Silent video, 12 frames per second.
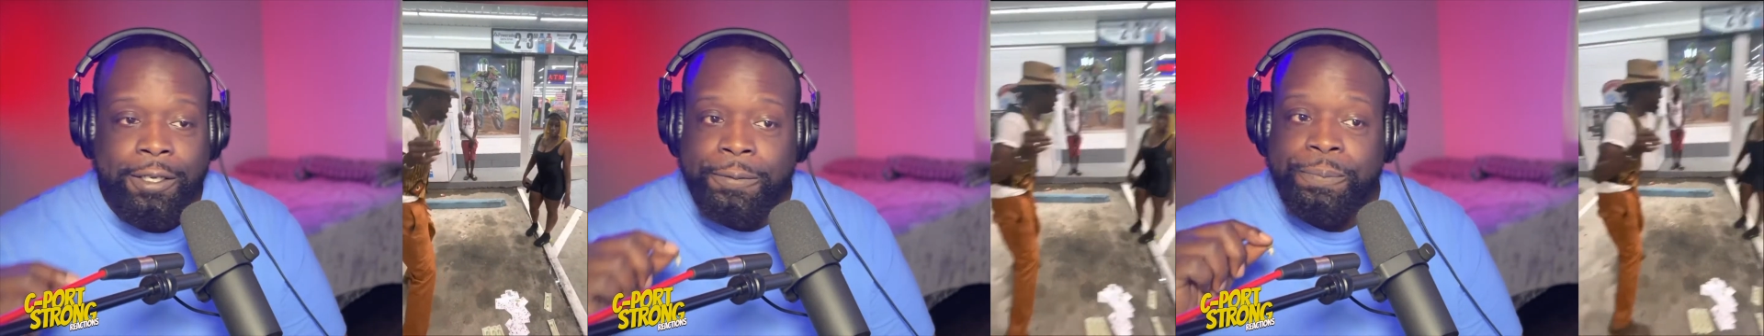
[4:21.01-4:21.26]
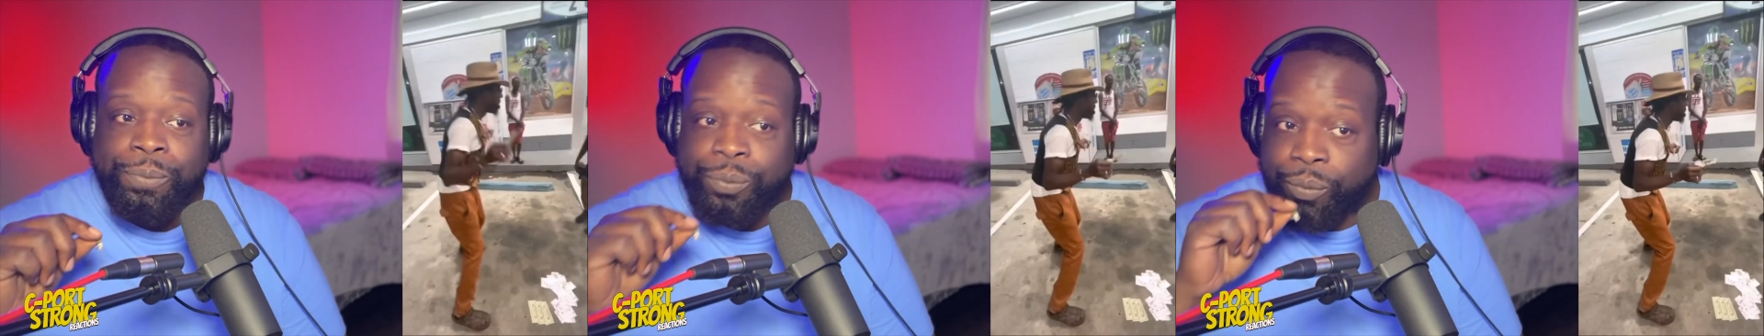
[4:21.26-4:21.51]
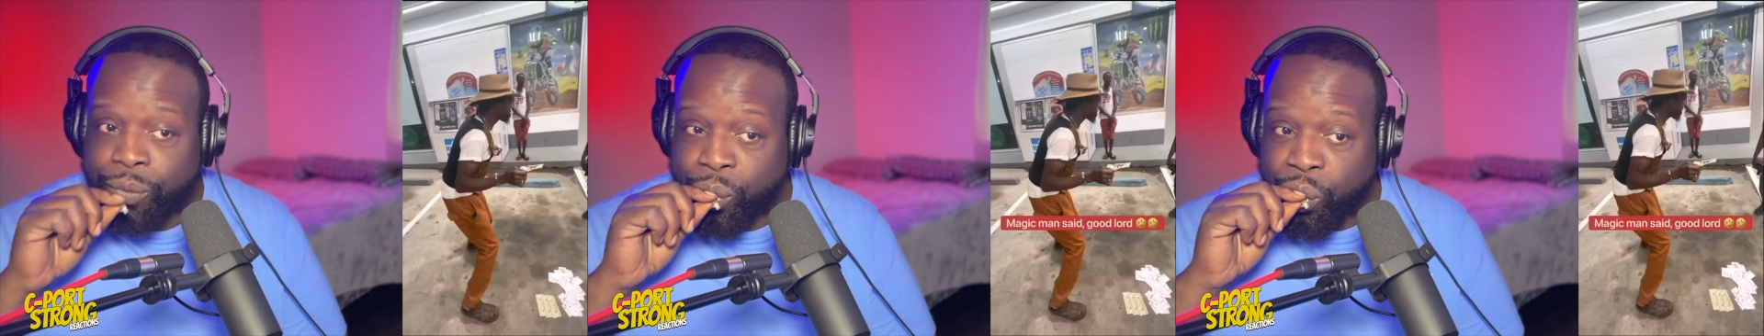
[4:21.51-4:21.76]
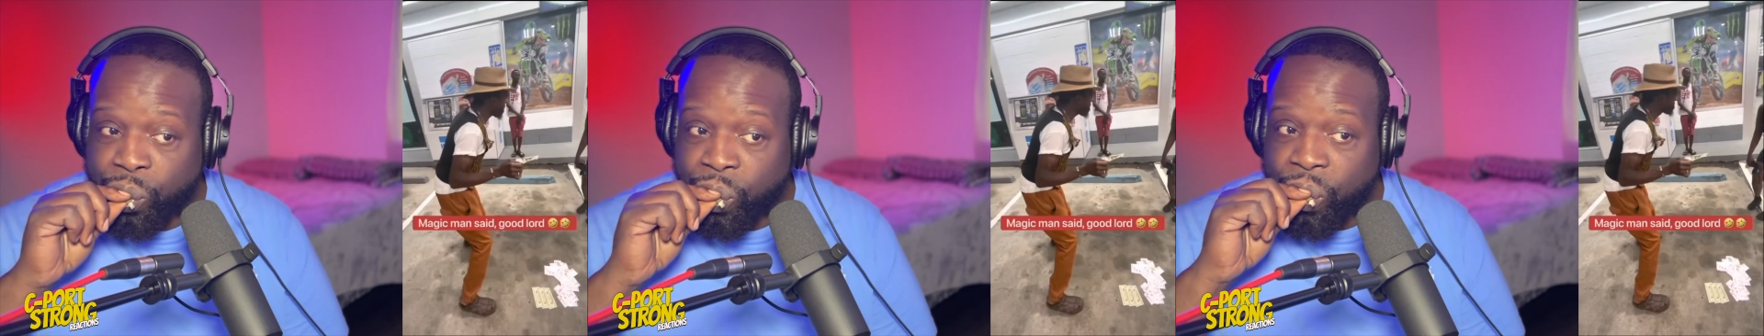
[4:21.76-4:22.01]
He said, good okay.
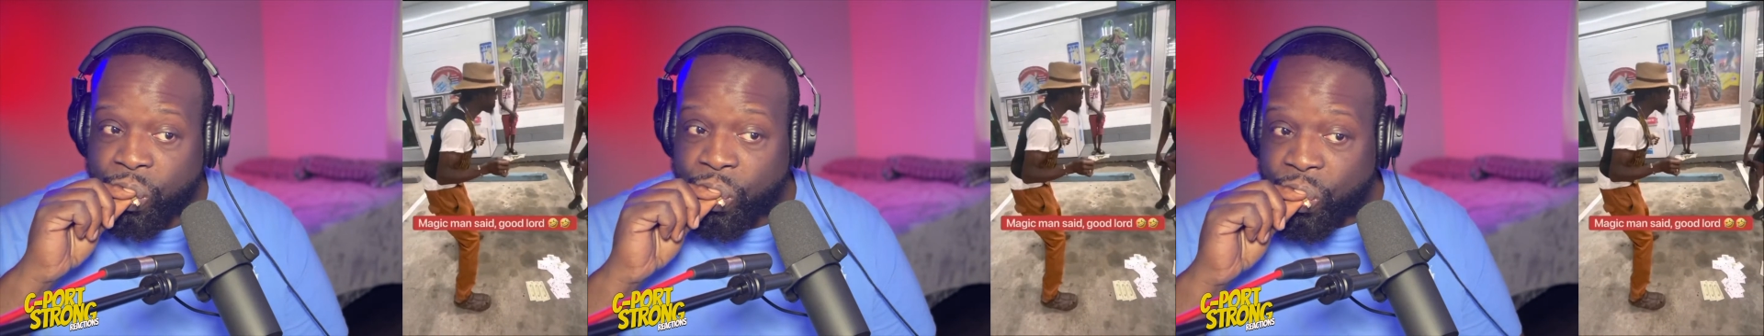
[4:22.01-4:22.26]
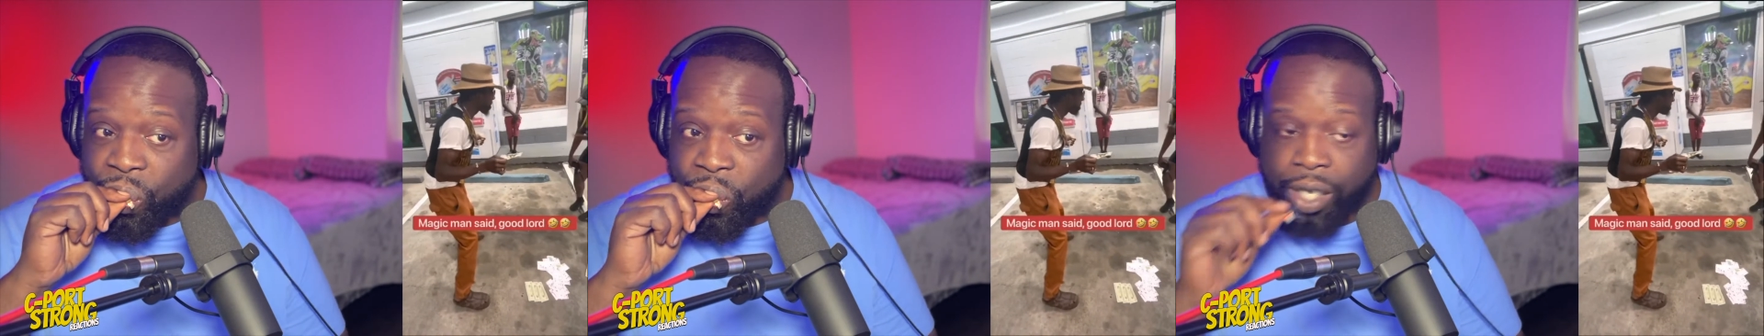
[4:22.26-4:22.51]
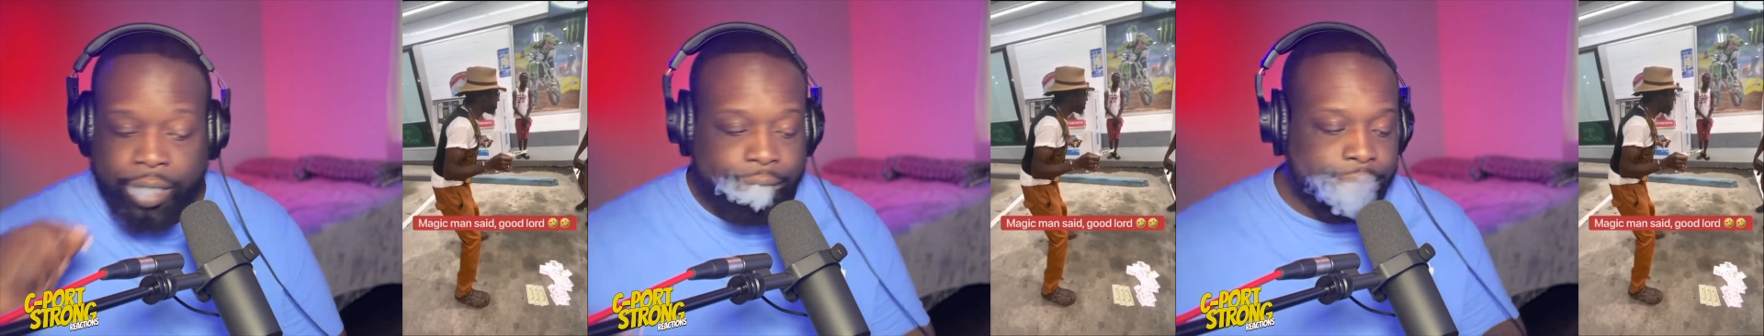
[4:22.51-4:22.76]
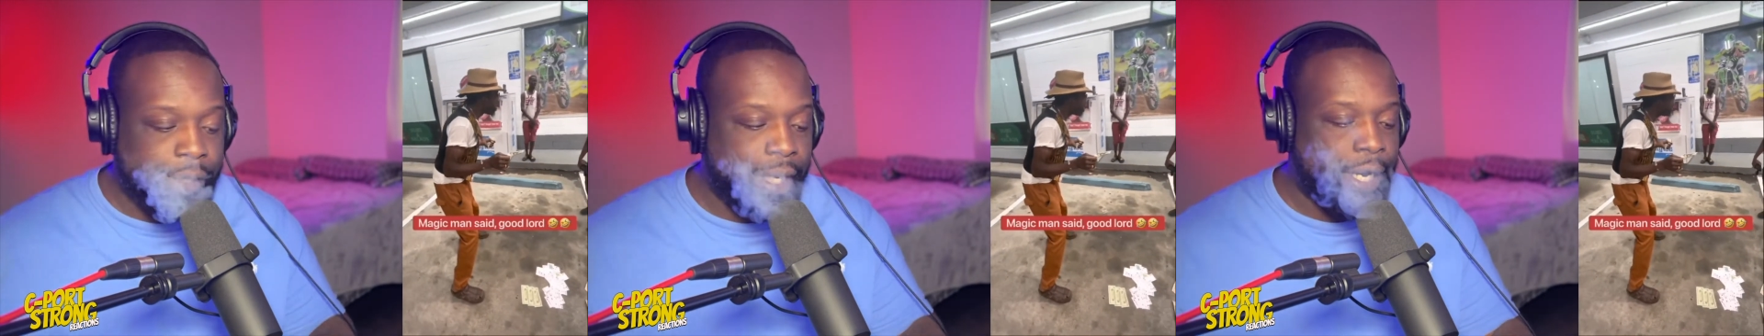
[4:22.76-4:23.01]
Lord, do that again? What you say?